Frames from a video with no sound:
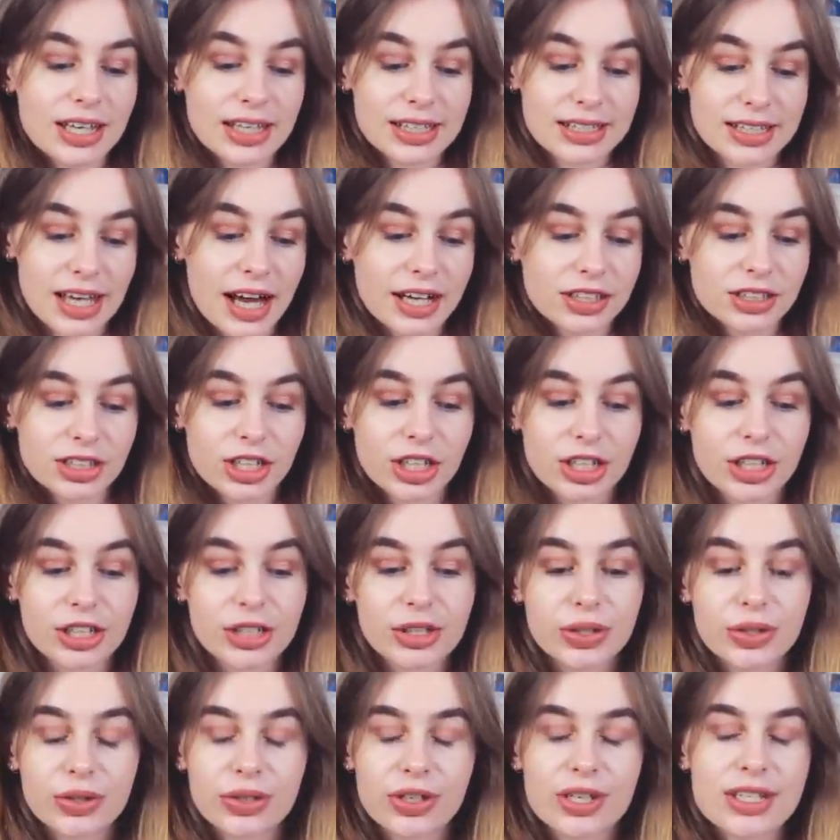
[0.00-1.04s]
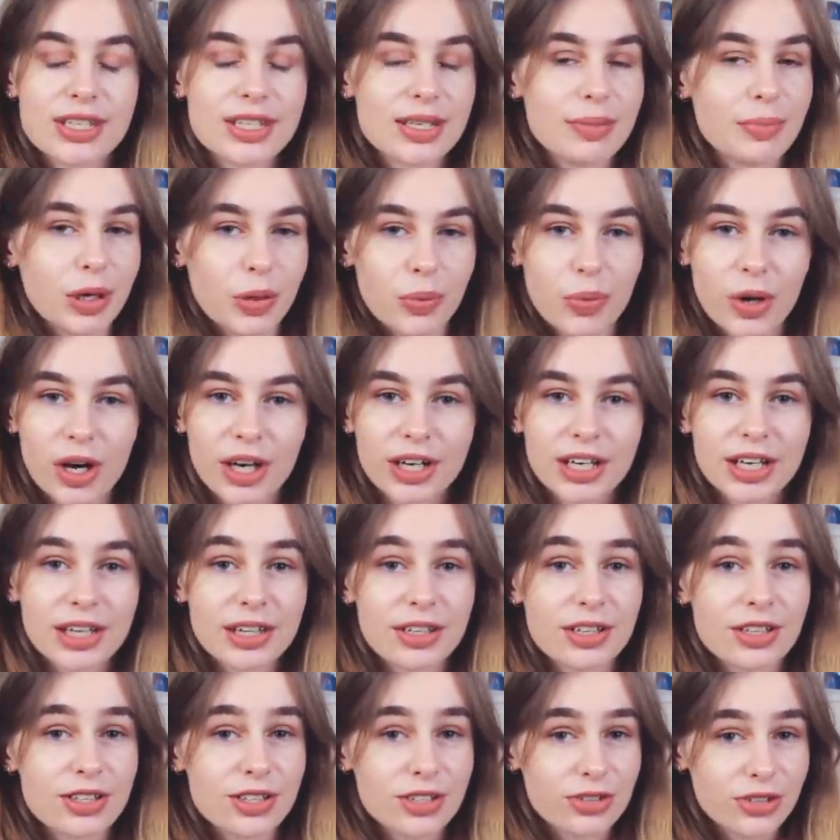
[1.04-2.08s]
exact coat or a similar one
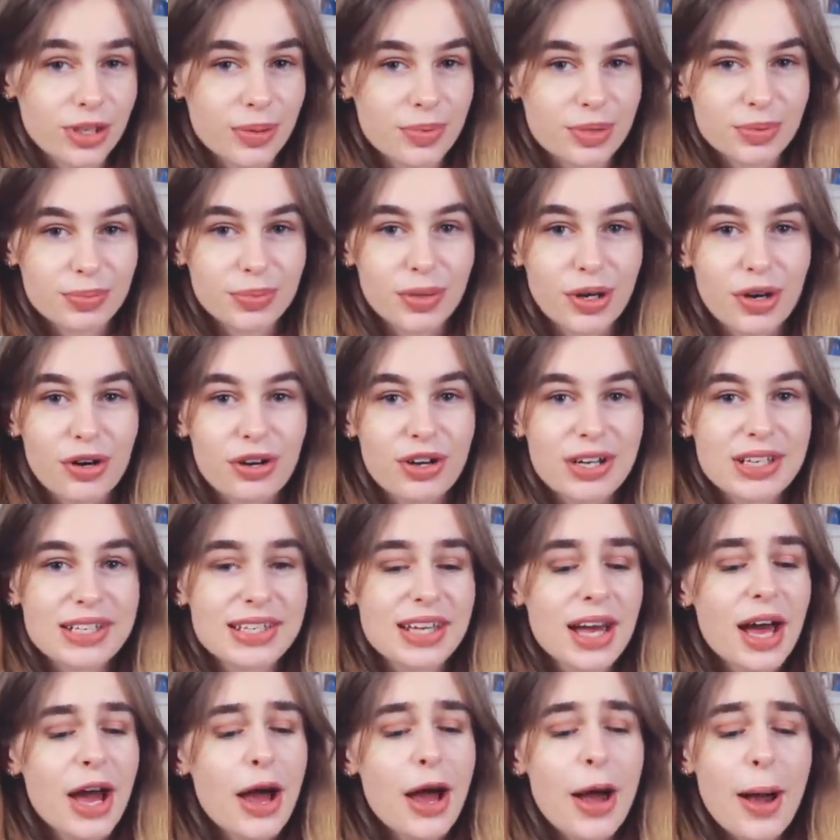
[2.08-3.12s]
in the description box.